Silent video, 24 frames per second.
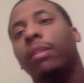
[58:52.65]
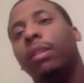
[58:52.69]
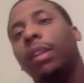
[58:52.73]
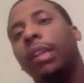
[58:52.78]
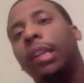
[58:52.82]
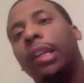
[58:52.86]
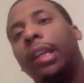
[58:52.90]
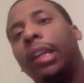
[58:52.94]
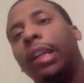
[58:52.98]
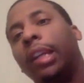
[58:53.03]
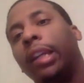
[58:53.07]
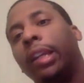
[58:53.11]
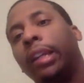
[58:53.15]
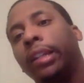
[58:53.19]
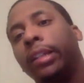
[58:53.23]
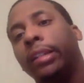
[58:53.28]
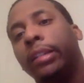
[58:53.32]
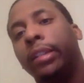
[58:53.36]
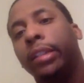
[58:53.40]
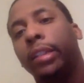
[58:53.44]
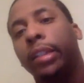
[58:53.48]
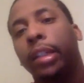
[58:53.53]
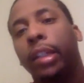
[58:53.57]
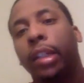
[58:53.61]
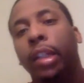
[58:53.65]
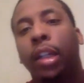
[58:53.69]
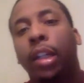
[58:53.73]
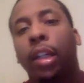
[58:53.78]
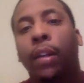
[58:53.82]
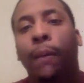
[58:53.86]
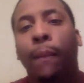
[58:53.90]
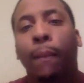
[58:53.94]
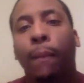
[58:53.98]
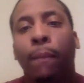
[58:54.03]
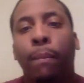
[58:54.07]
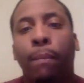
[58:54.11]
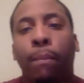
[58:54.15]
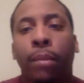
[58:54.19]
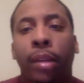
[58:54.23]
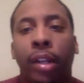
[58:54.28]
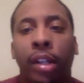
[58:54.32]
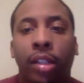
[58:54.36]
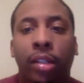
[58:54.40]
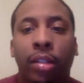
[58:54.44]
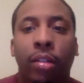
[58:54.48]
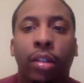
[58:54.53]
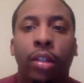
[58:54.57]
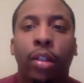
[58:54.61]
and
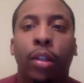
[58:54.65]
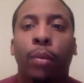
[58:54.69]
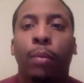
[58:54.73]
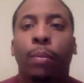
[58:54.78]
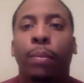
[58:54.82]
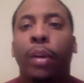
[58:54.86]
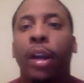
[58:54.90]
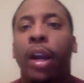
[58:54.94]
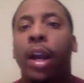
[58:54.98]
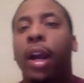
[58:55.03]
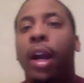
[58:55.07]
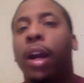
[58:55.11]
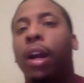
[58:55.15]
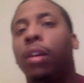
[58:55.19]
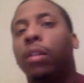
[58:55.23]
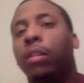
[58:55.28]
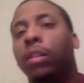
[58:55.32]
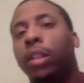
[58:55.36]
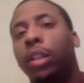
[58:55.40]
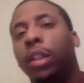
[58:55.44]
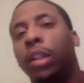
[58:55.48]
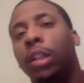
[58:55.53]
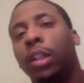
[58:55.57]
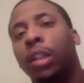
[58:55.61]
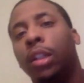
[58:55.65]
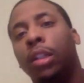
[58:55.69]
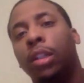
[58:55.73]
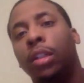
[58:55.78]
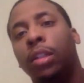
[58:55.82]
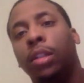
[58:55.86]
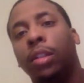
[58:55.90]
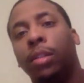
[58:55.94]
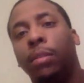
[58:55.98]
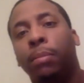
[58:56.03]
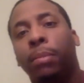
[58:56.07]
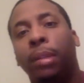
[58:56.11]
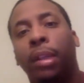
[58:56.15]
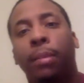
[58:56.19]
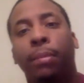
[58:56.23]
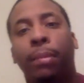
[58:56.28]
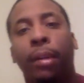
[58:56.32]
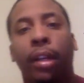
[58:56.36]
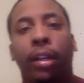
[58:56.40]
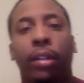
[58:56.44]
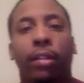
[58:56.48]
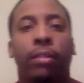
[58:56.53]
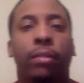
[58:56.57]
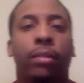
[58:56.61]
Antonio Brown and Big
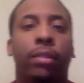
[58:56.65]
Ben.